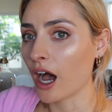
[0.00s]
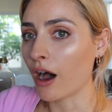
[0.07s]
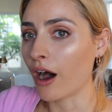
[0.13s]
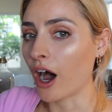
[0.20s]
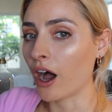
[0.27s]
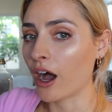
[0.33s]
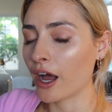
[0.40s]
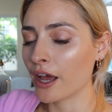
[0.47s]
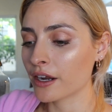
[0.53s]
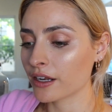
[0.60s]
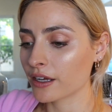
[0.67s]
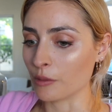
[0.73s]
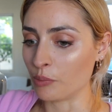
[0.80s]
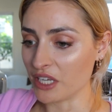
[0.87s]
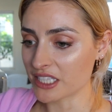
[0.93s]

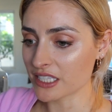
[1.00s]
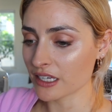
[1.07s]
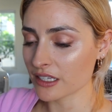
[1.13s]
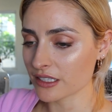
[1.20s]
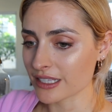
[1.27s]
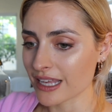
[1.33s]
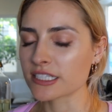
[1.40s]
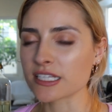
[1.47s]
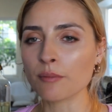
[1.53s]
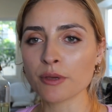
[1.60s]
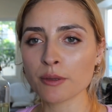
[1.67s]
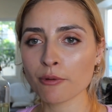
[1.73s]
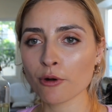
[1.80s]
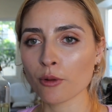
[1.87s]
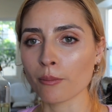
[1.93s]
on the pizzas. Some
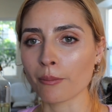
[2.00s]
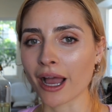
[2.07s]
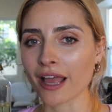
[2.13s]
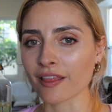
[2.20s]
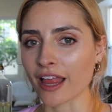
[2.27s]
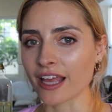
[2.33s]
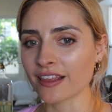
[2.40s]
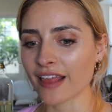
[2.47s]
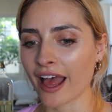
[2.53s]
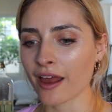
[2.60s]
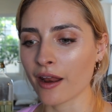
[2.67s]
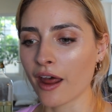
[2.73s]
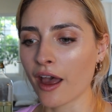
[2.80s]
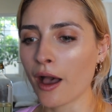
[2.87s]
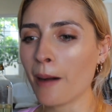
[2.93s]
people might like
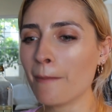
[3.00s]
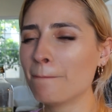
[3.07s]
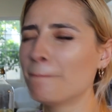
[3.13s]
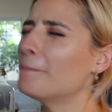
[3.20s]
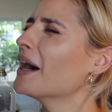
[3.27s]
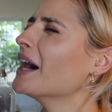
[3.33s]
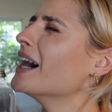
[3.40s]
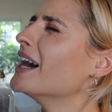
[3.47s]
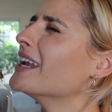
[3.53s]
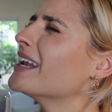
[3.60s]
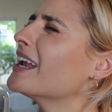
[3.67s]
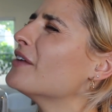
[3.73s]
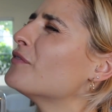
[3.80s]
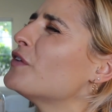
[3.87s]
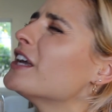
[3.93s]
that,
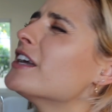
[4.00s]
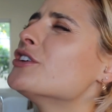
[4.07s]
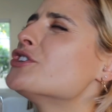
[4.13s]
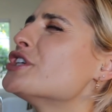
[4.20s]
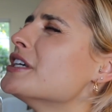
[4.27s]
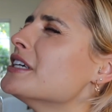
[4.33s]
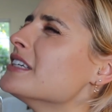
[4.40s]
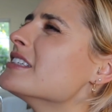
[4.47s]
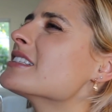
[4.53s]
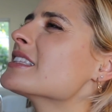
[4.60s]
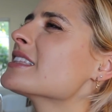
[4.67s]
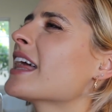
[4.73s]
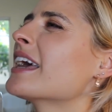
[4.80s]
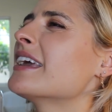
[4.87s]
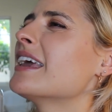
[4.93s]
but vegan
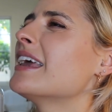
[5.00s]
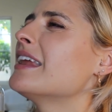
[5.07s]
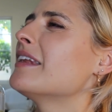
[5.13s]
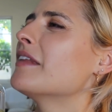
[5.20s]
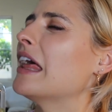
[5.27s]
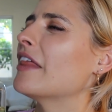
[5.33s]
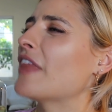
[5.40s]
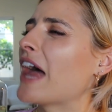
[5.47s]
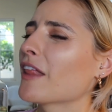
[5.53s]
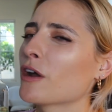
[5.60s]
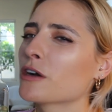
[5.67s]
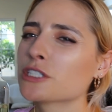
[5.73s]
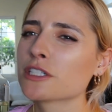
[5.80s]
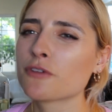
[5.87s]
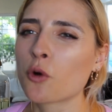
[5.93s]
cheese like in that
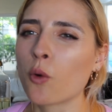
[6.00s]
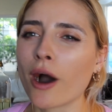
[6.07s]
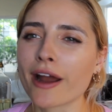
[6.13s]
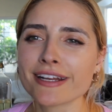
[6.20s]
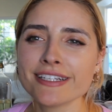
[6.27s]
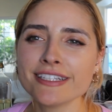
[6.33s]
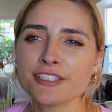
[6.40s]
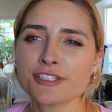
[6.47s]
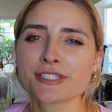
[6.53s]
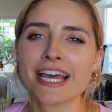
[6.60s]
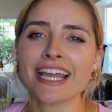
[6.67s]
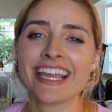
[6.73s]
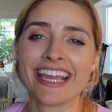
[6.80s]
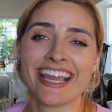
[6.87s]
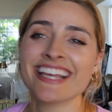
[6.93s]
large of a quantity just
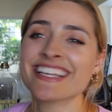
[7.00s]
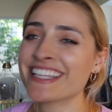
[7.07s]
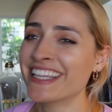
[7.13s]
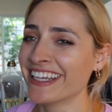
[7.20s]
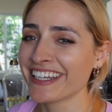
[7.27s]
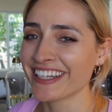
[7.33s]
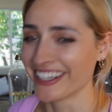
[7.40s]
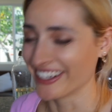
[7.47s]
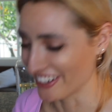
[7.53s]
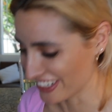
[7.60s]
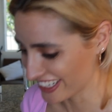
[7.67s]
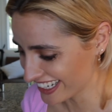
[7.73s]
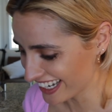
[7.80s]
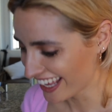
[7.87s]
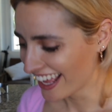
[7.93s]
like isn't good.